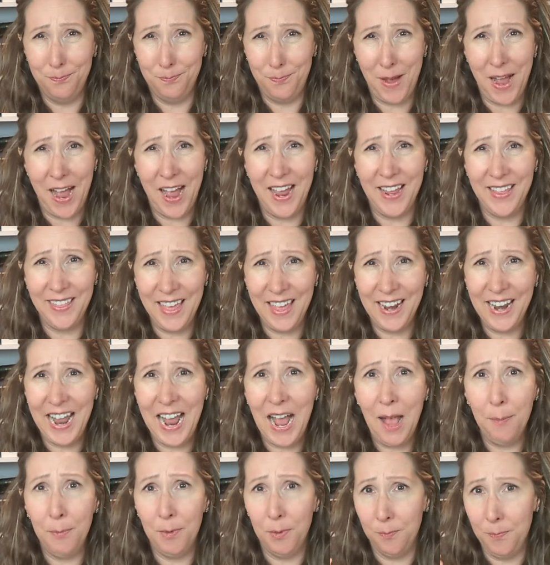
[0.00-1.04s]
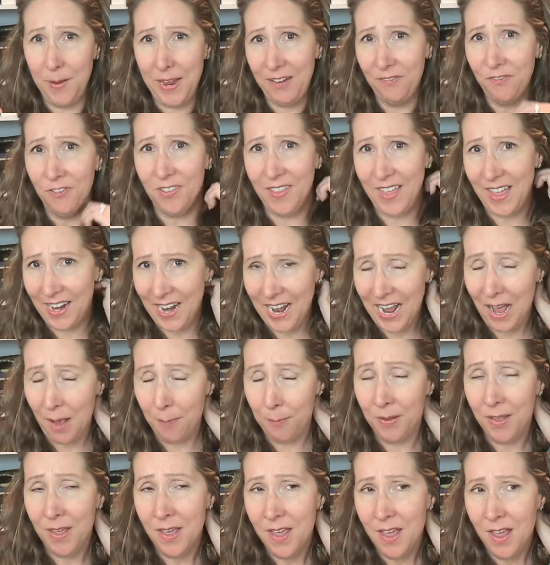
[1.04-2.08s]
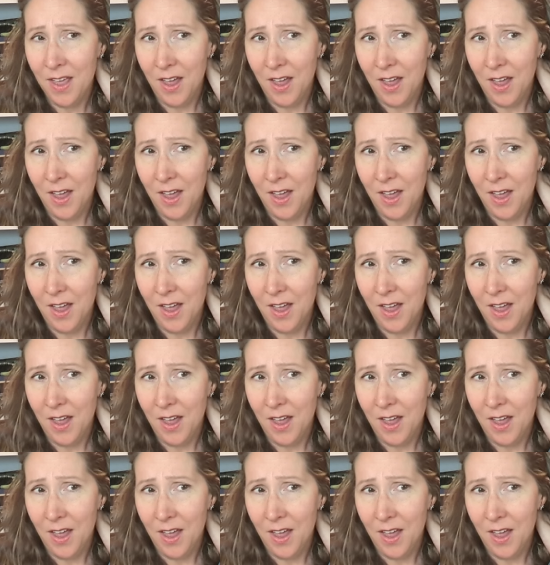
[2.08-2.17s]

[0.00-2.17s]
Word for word: buy that app or pay for that app.